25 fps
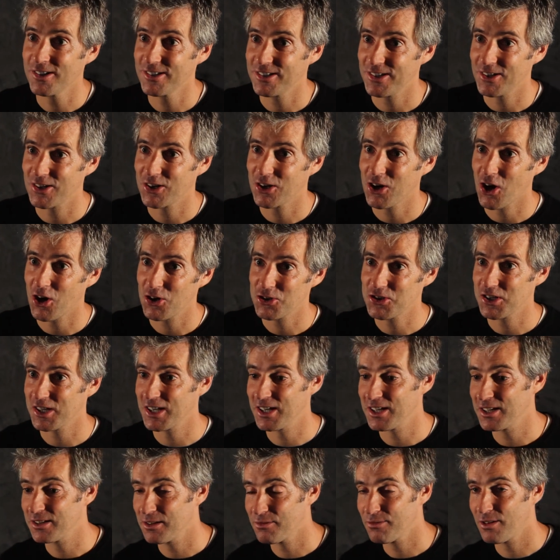you're coaching
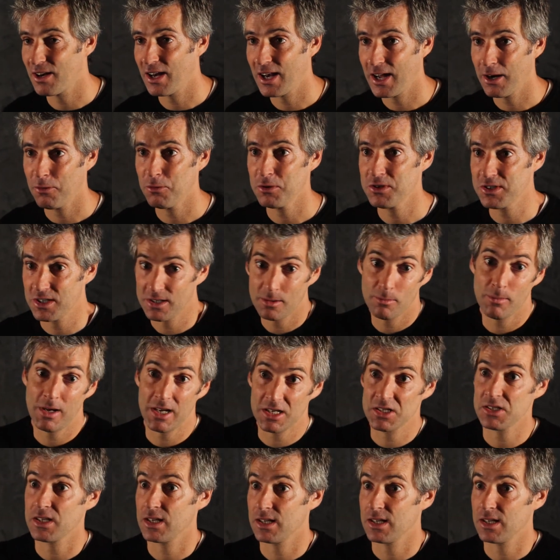in a different language, and it makes